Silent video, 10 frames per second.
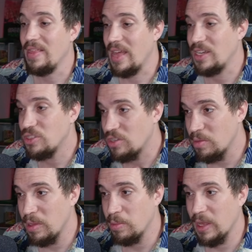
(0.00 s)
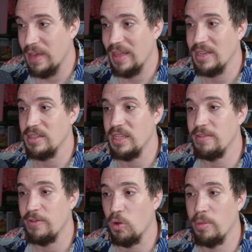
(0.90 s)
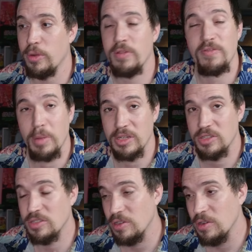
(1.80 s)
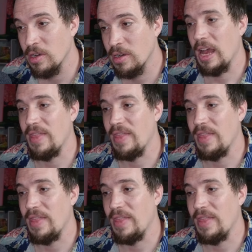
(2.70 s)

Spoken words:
they should be playing that d4 move much sooner,